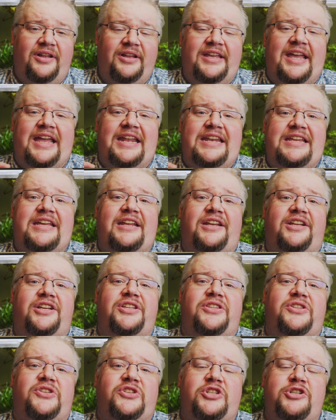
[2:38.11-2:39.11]
can get
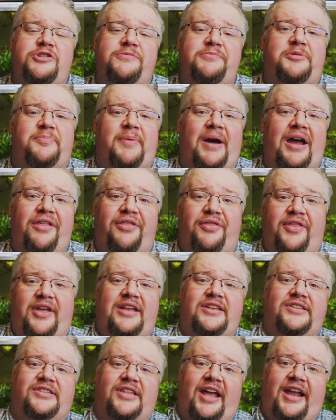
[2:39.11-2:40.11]
consumed by
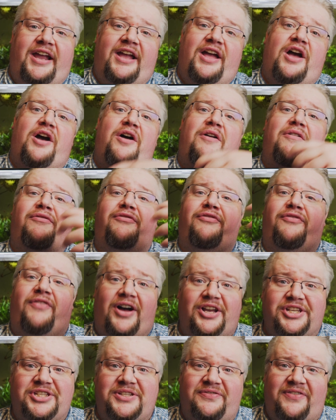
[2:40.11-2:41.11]
things like
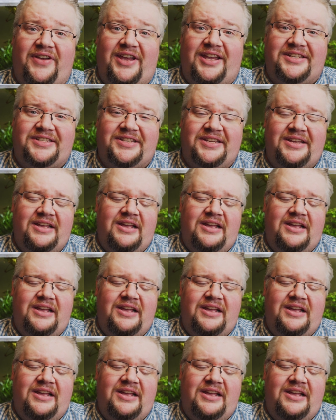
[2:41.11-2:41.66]
phosphate.